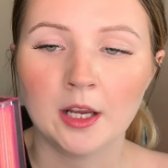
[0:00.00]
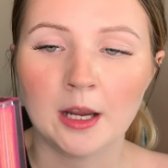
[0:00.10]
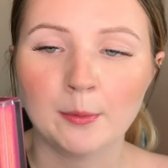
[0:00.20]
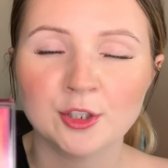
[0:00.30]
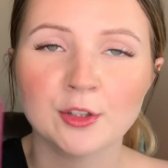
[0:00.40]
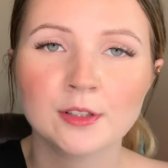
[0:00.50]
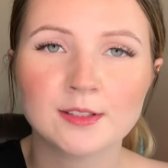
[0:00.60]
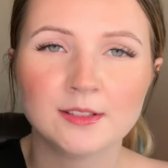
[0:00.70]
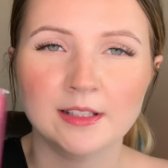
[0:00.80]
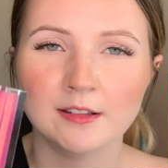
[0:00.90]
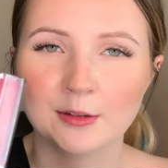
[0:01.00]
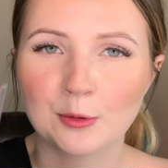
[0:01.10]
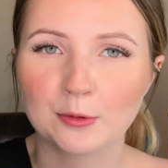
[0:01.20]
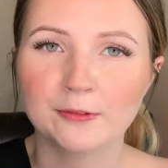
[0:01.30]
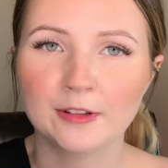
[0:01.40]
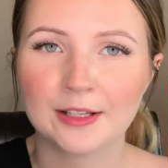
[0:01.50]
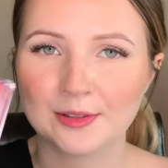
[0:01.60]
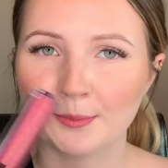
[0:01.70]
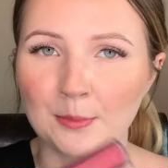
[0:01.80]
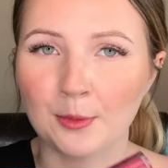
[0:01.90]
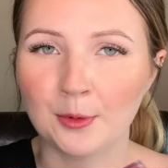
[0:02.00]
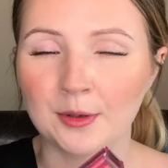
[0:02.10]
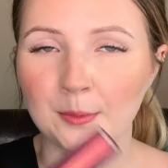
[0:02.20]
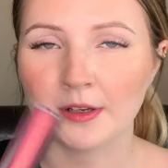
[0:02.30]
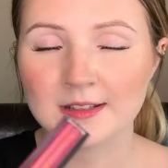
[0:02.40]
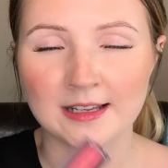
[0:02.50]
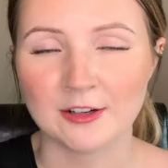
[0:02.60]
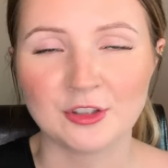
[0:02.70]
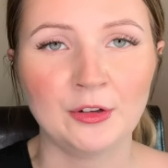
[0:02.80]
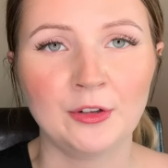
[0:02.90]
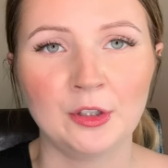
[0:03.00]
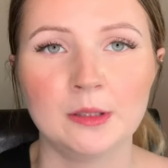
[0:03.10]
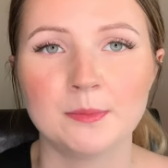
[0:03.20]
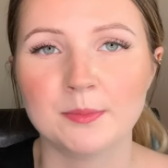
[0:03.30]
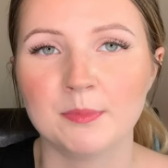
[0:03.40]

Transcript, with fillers: I wish you could see the gold flecks more when it's actually on your lips,